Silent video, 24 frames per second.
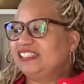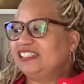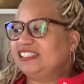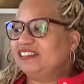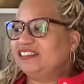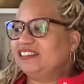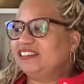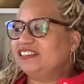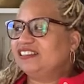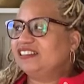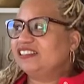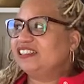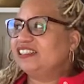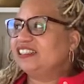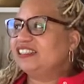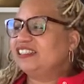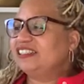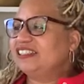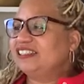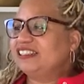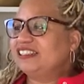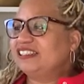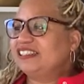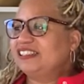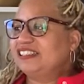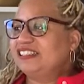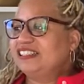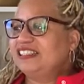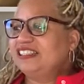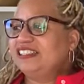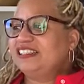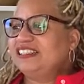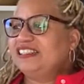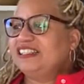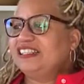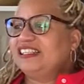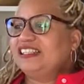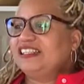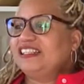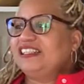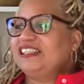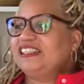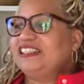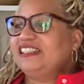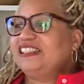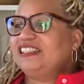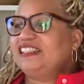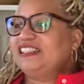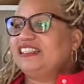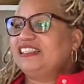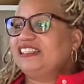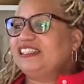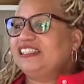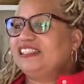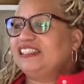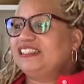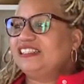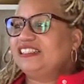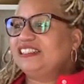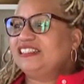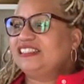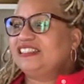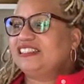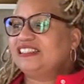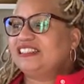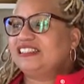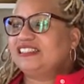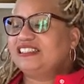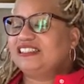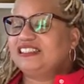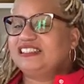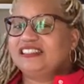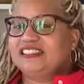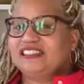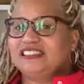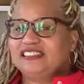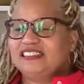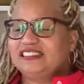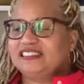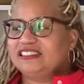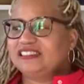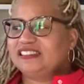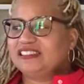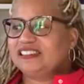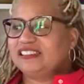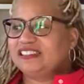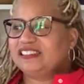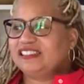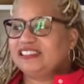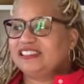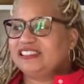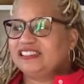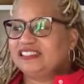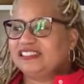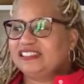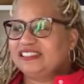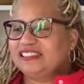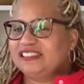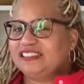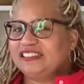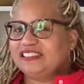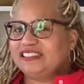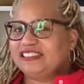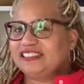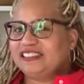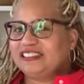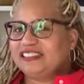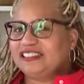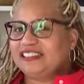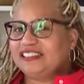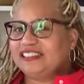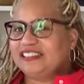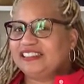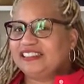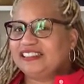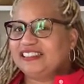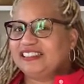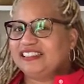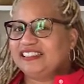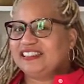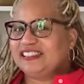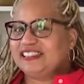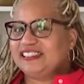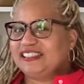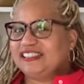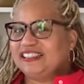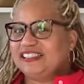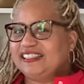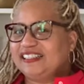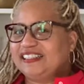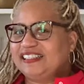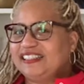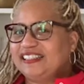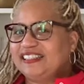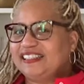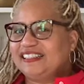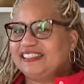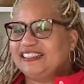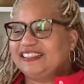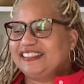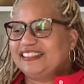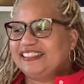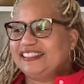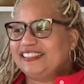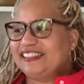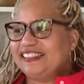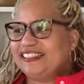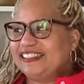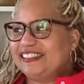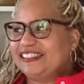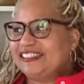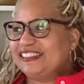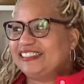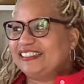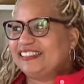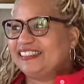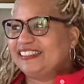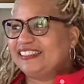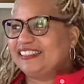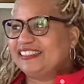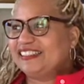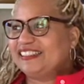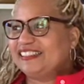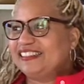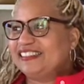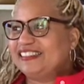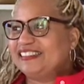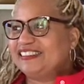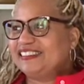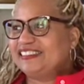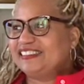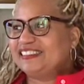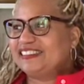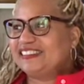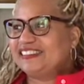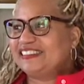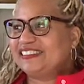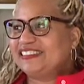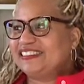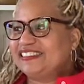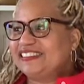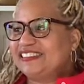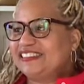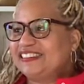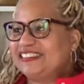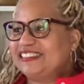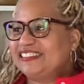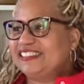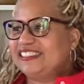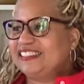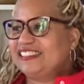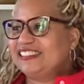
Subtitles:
[no speech]